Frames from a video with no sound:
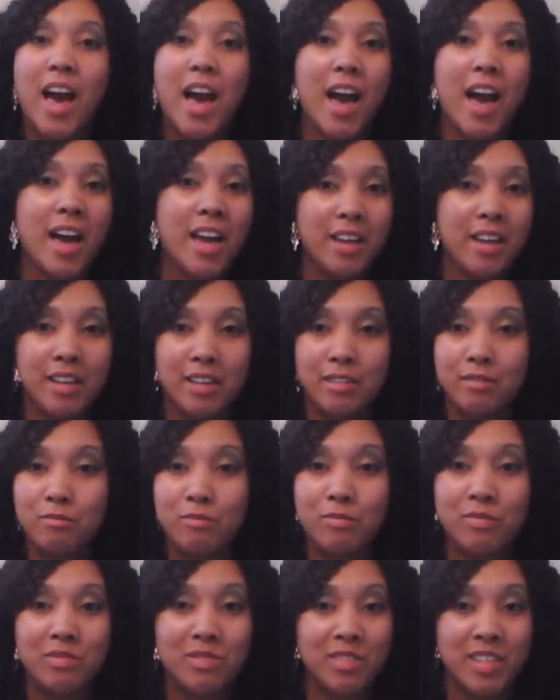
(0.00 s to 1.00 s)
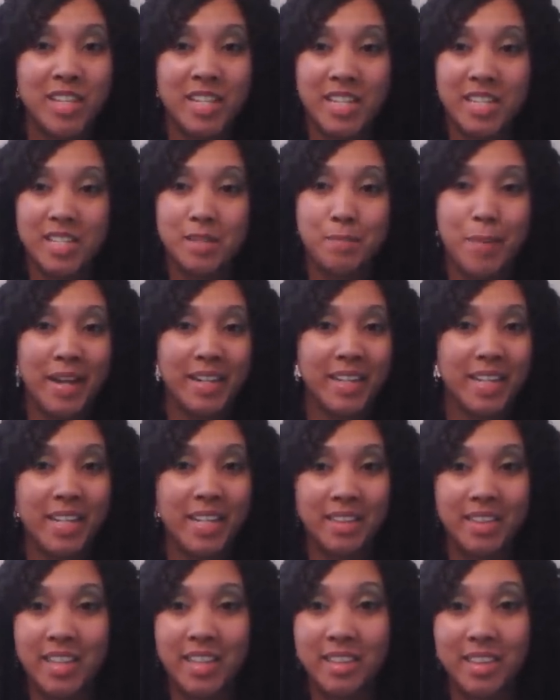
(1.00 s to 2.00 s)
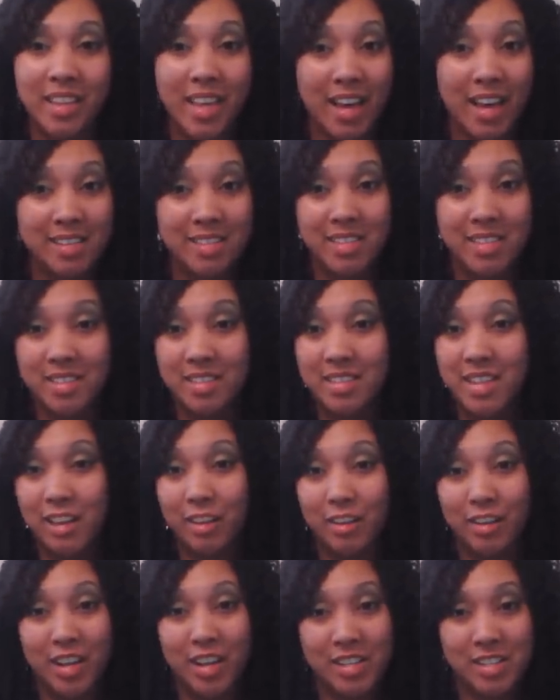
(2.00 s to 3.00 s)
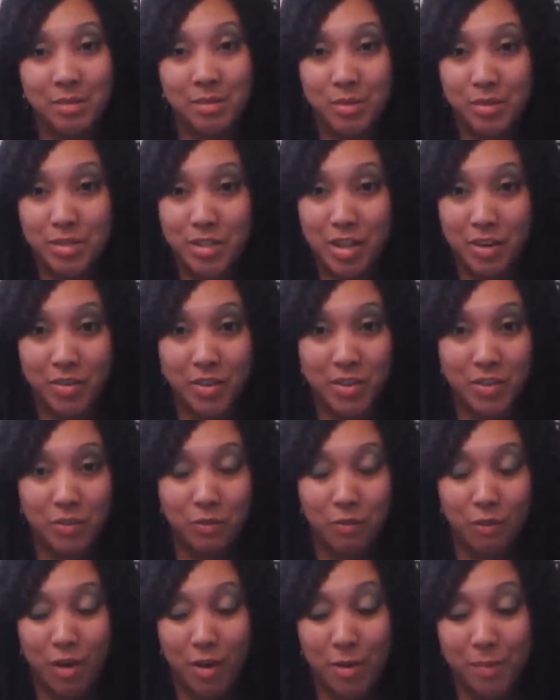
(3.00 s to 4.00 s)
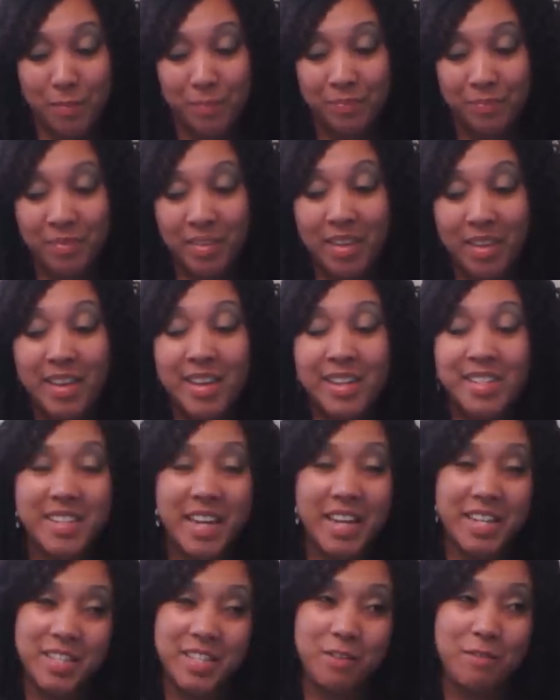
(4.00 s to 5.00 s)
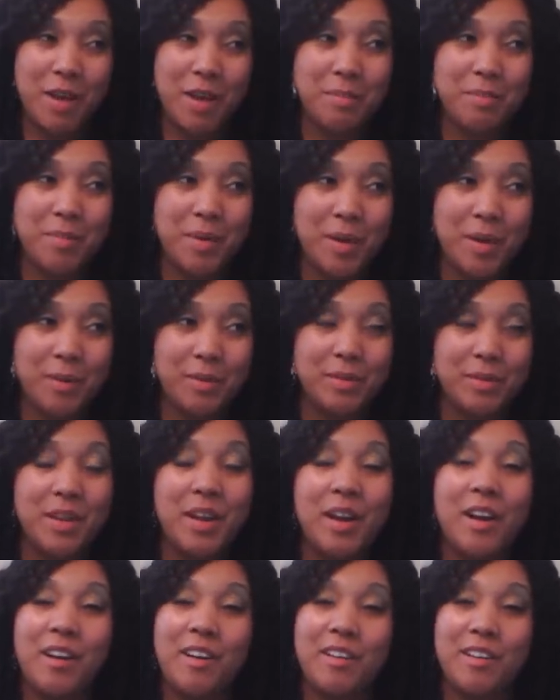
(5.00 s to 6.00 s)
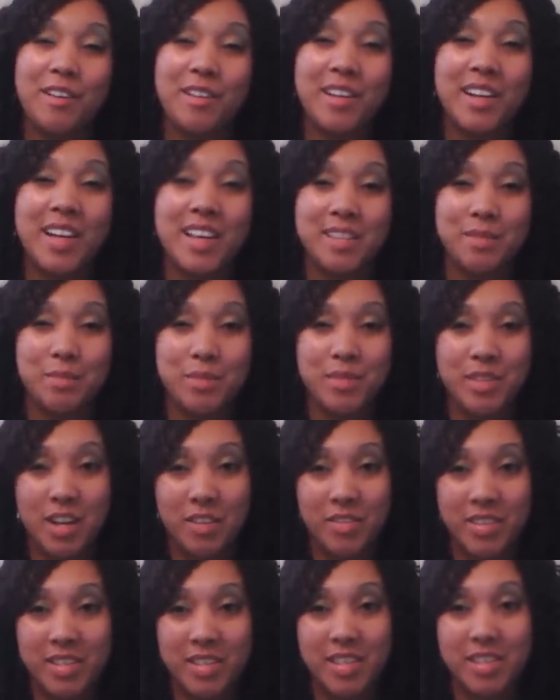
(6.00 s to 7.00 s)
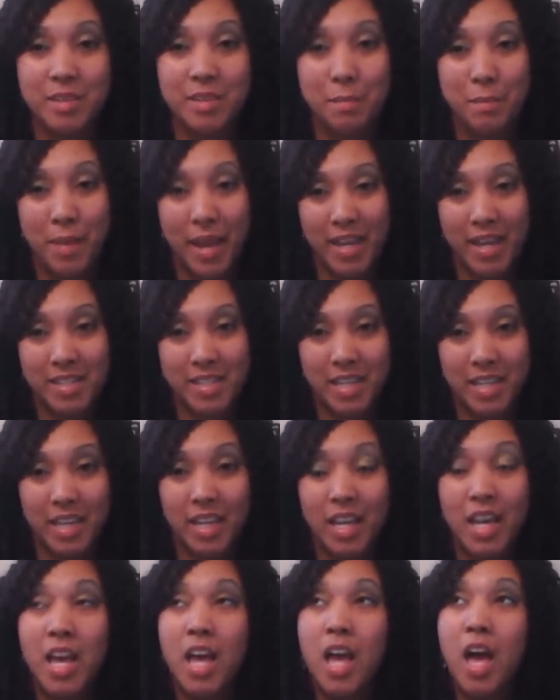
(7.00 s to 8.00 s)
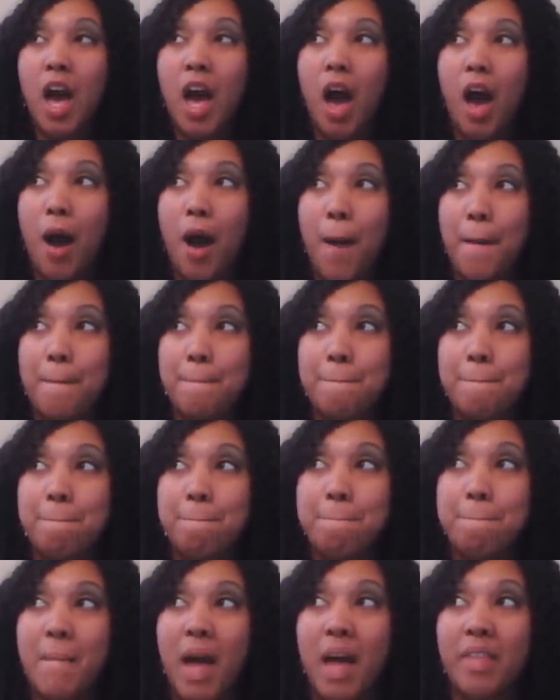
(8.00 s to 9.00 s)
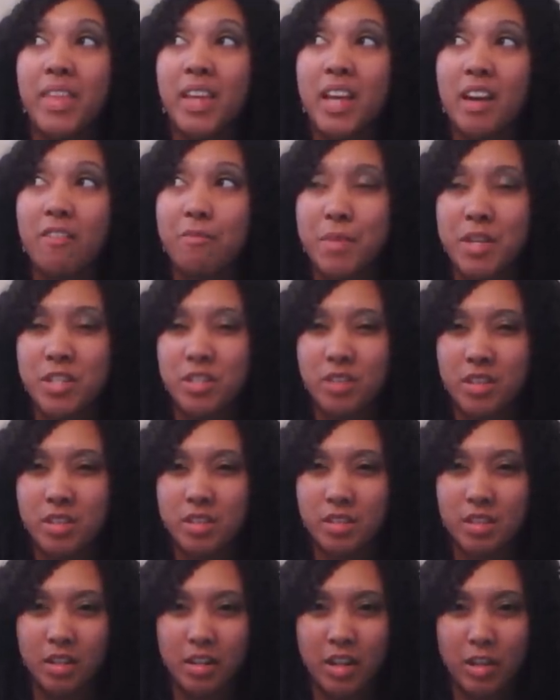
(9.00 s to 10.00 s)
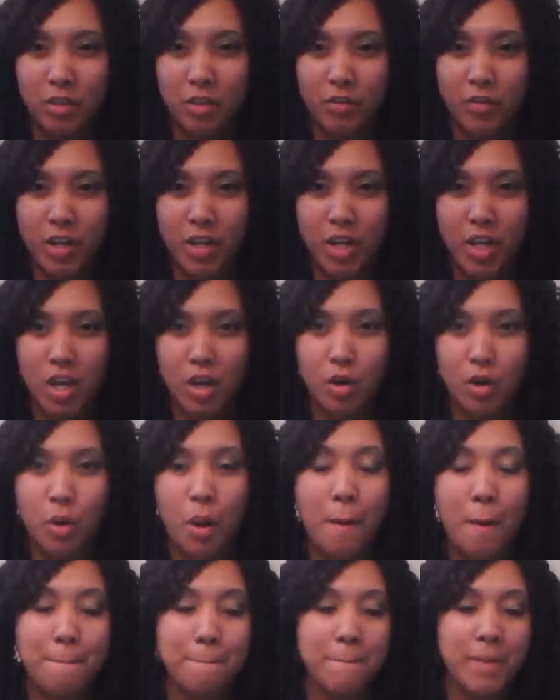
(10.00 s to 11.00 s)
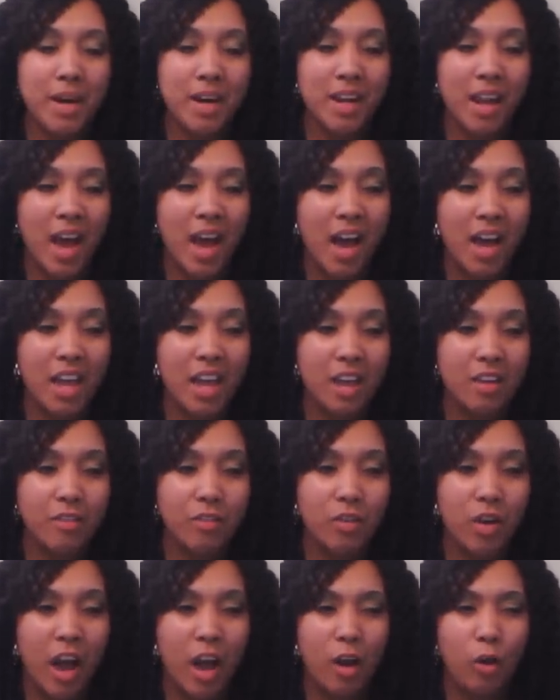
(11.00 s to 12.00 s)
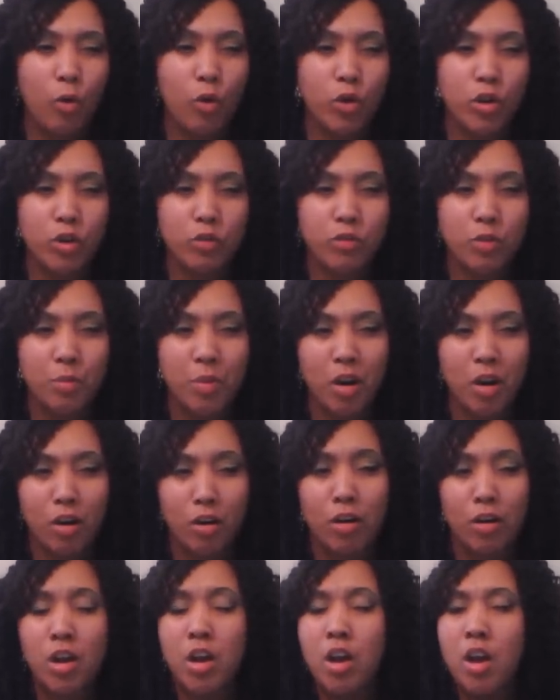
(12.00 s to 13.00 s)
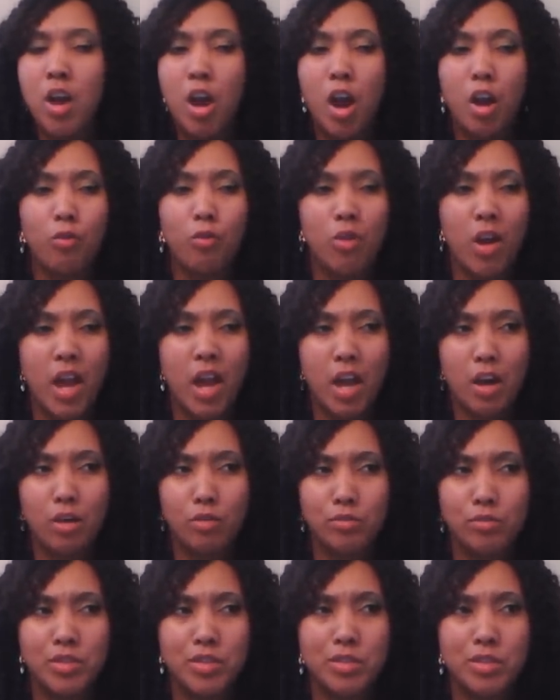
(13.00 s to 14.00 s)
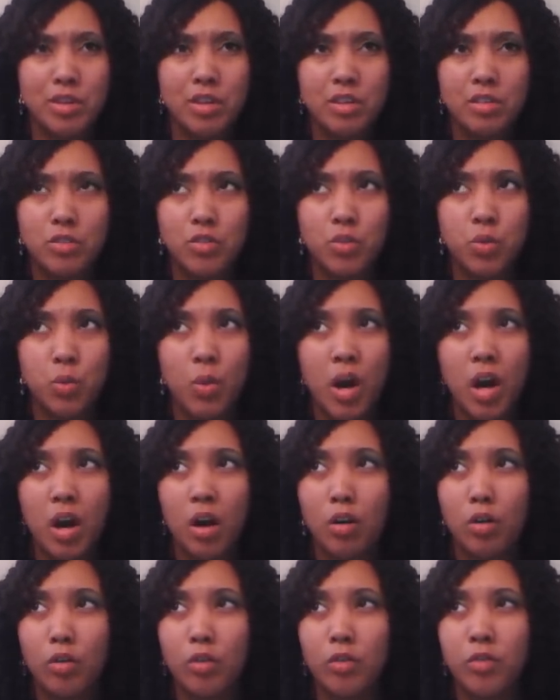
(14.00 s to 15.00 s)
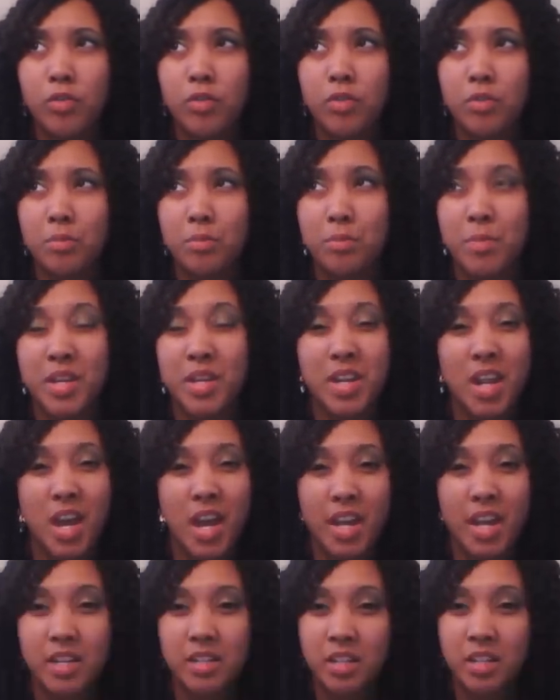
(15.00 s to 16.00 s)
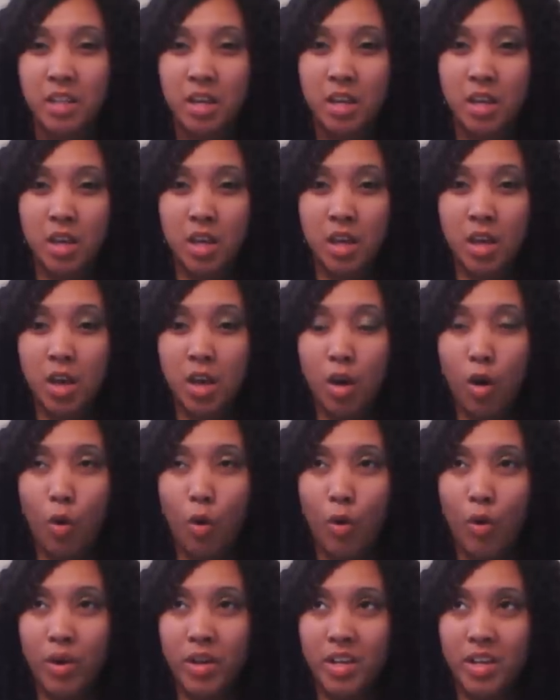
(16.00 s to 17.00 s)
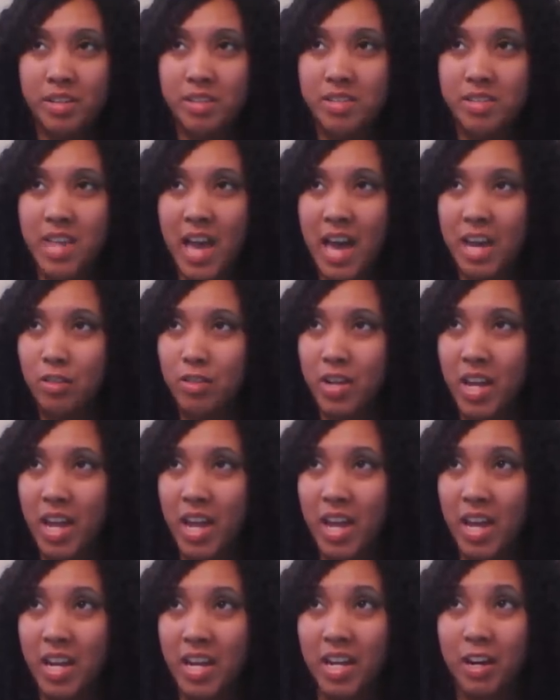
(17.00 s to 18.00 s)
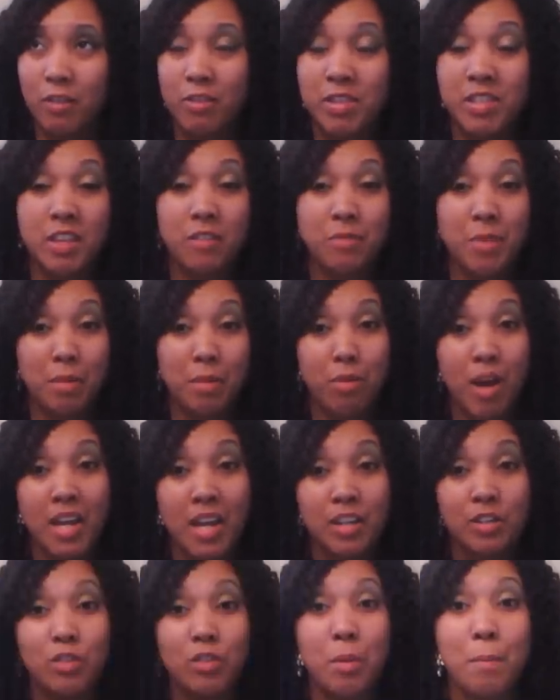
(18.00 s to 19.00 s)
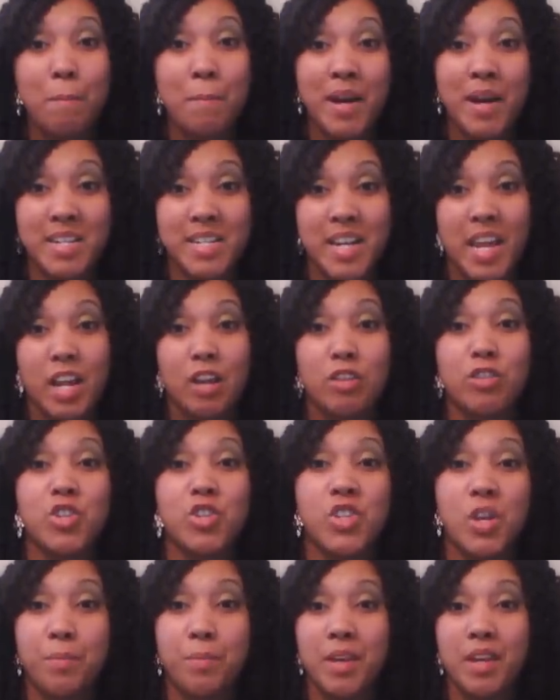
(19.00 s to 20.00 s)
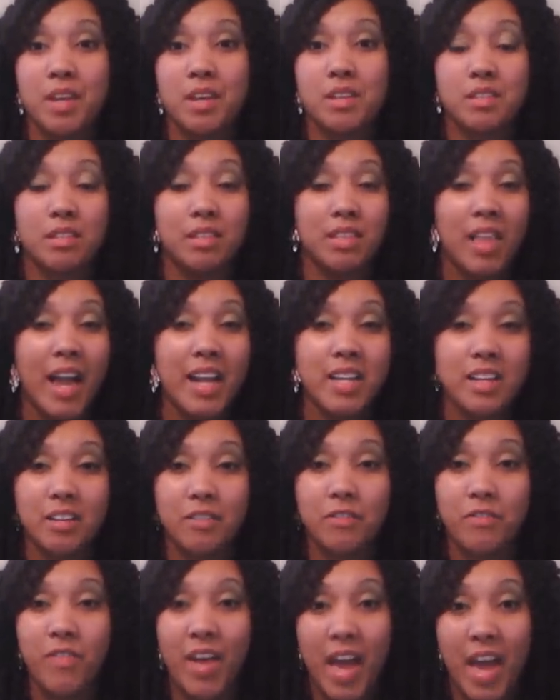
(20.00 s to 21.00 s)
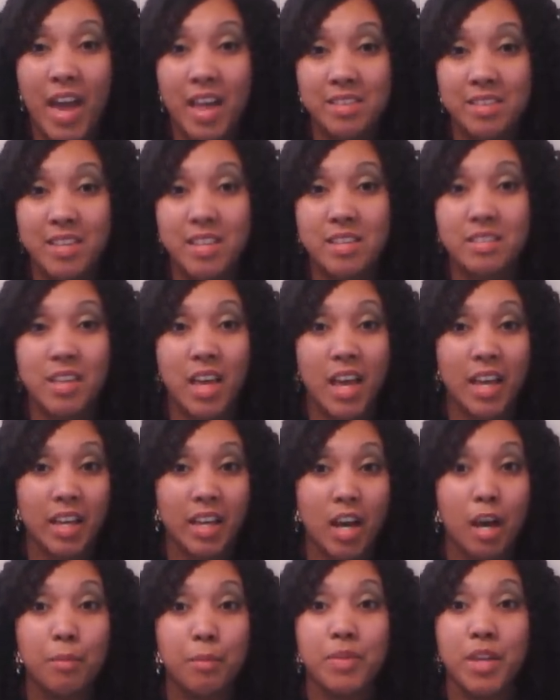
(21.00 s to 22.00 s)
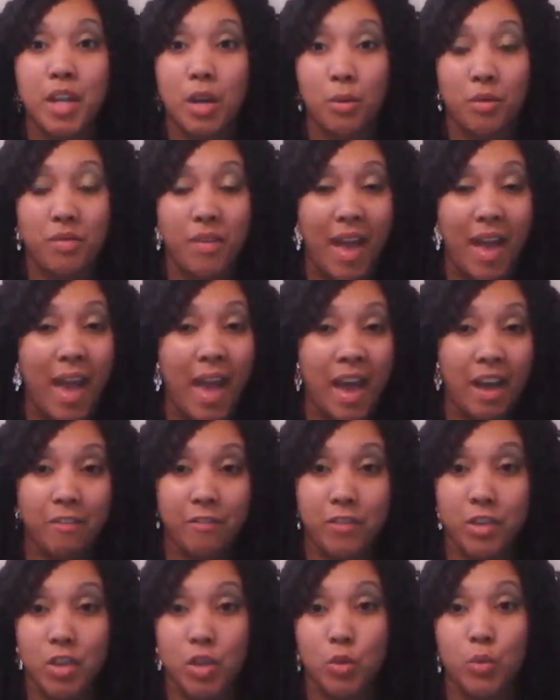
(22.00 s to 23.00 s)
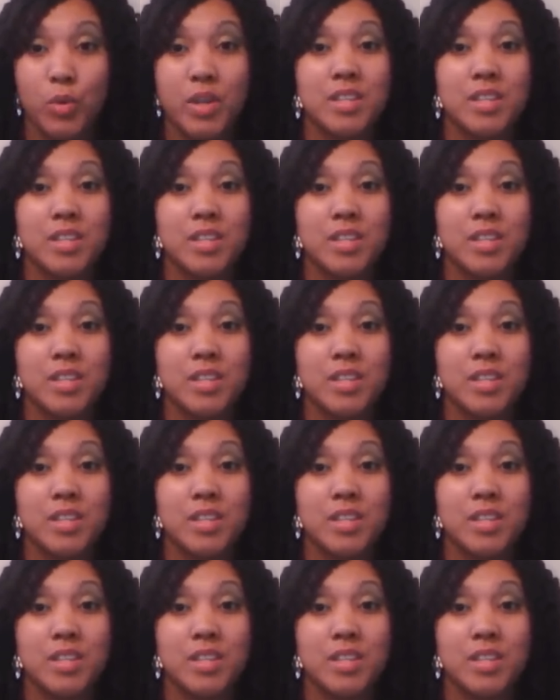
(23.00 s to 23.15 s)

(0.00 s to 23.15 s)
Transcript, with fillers: I didn't expect anything less than stellar customer service from Tasti Redbone. Her customer service is amazing. Um, I think I've mentioned this in another video, but I have I ordered from her around 12 midnight on a Saturday and I received my product on a Monday. Her shipping is lightning fast. It's like up there with Avu.